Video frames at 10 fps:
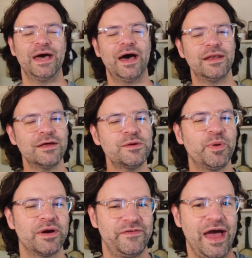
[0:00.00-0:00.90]
Another
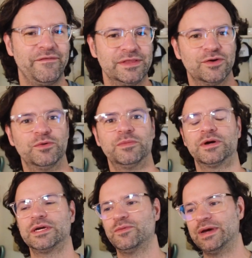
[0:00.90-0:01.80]
part of having the home
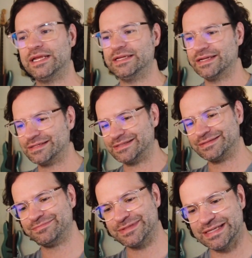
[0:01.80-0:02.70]
market ready, not
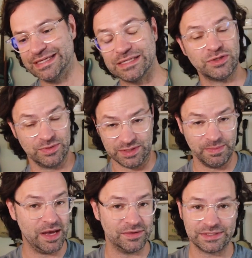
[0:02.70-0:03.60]
just clean, it
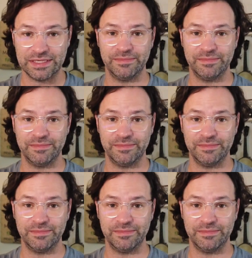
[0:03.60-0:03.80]
smells.